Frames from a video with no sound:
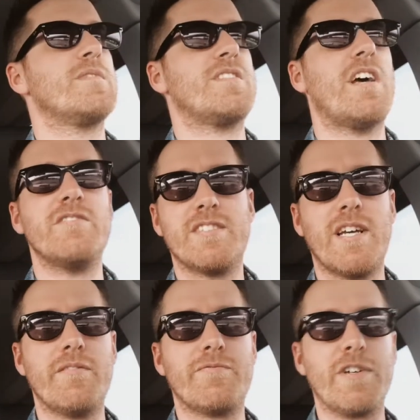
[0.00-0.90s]

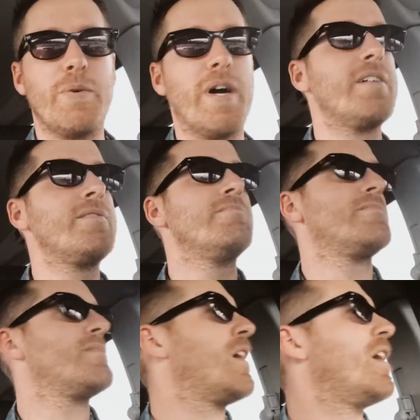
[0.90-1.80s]
710 freeway,
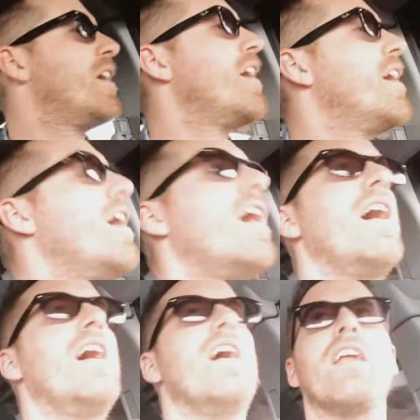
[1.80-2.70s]

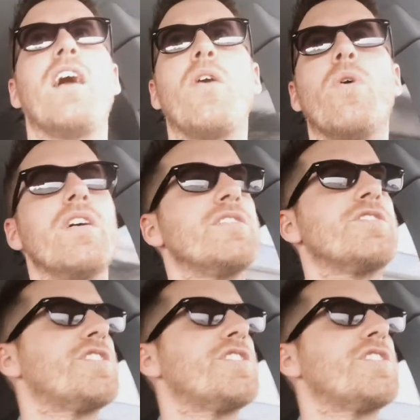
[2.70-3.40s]
and I wanted to